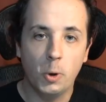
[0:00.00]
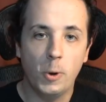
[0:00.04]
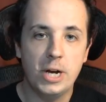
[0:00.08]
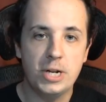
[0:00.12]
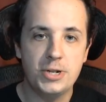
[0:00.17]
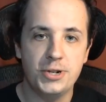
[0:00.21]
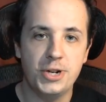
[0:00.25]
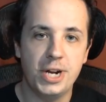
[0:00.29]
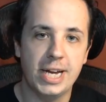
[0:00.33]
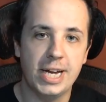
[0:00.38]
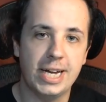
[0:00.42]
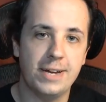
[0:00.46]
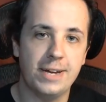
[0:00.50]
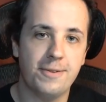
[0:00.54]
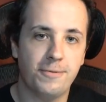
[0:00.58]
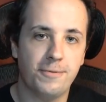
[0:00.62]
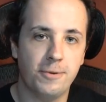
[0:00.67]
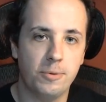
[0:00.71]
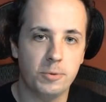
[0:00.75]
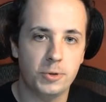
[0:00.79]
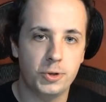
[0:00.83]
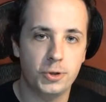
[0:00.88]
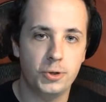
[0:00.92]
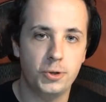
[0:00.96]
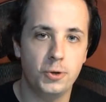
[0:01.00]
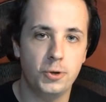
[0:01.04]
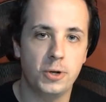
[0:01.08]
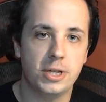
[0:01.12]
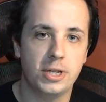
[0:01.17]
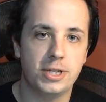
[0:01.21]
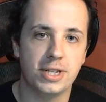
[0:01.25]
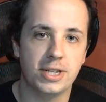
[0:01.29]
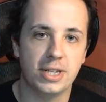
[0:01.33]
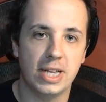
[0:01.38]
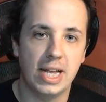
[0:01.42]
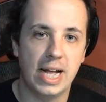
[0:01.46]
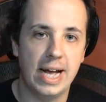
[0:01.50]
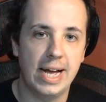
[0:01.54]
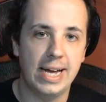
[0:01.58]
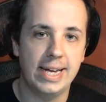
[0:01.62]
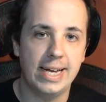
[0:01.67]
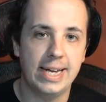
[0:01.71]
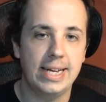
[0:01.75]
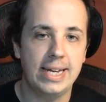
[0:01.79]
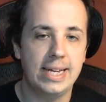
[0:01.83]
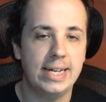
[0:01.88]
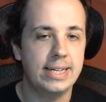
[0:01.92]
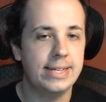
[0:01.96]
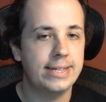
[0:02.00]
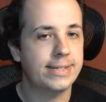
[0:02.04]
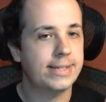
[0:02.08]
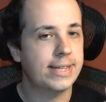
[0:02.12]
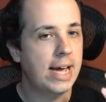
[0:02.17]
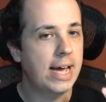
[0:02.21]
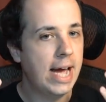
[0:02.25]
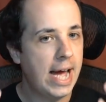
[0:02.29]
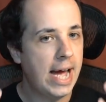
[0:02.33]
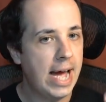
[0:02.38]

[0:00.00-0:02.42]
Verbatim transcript: question I get from students a lot is,